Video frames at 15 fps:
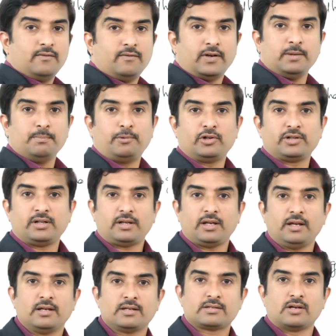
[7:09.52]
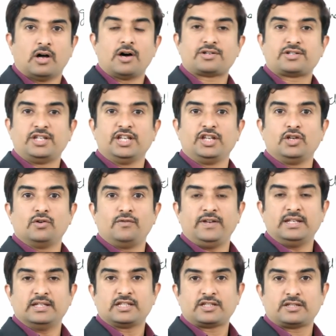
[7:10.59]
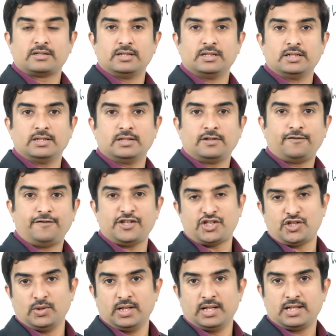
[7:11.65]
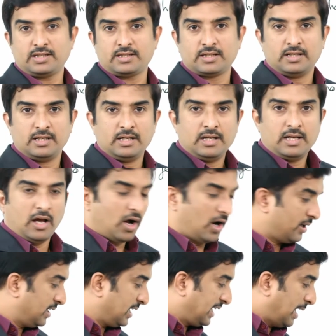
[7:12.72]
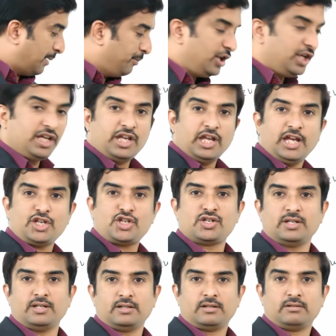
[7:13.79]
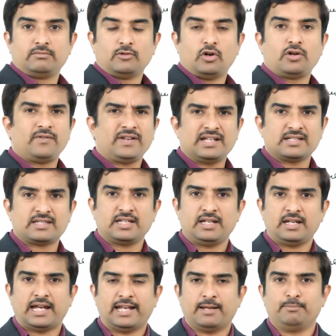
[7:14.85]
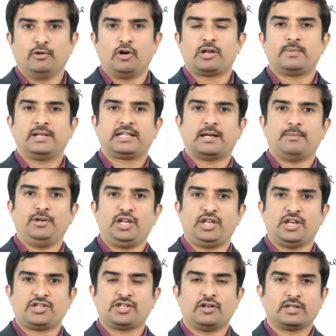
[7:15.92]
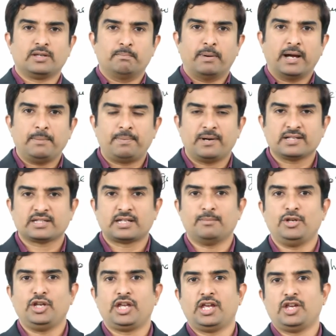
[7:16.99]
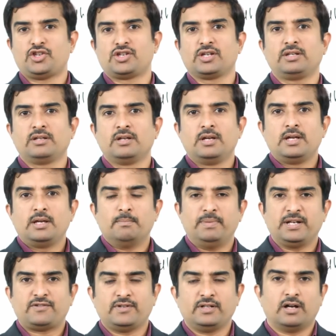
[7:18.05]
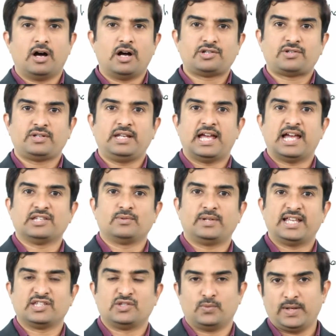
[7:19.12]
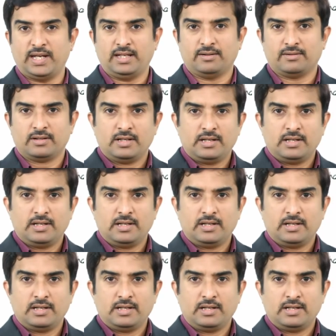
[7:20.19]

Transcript: One important thing is arteriovenous uh, fistulas or the communication, or we can say an abnormal communication or the bypass communication between artery as well as vein,